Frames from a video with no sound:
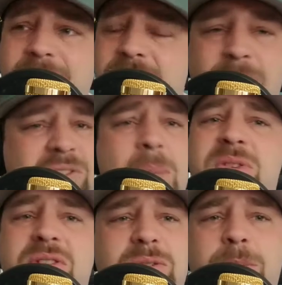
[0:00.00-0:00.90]
some
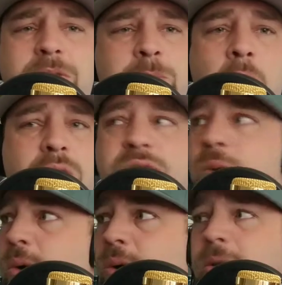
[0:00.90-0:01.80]
smaller
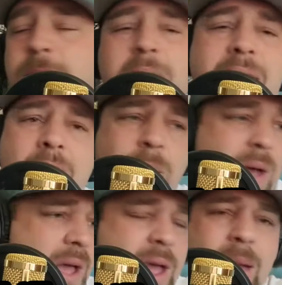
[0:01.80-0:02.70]
school,
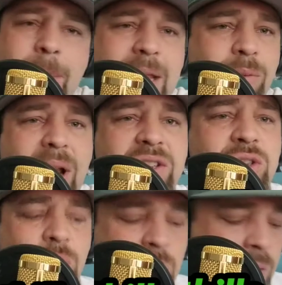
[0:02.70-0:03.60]
mid-range
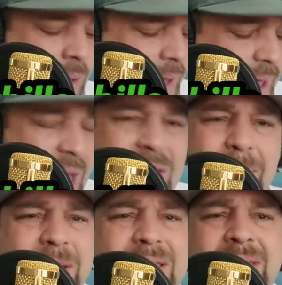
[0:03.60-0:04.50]
school. I think
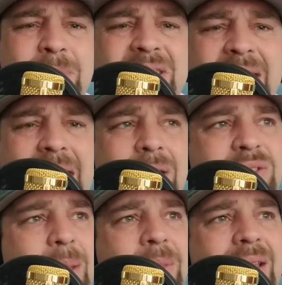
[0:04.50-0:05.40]
at Mississippi State or
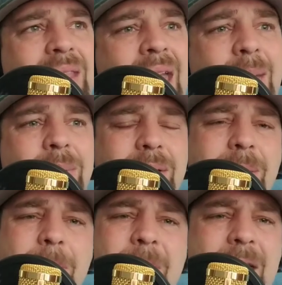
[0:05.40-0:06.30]
something like that, but
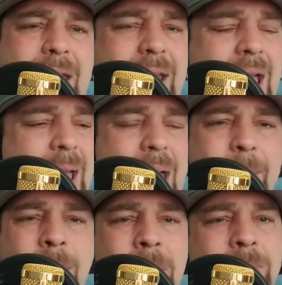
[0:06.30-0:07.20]

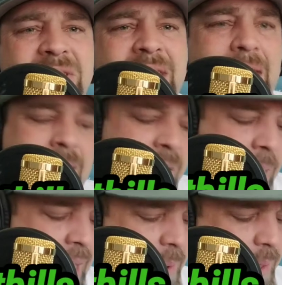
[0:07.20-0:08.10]
I'm probably mistaken on
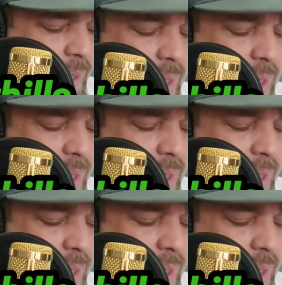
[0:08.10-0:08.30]
that.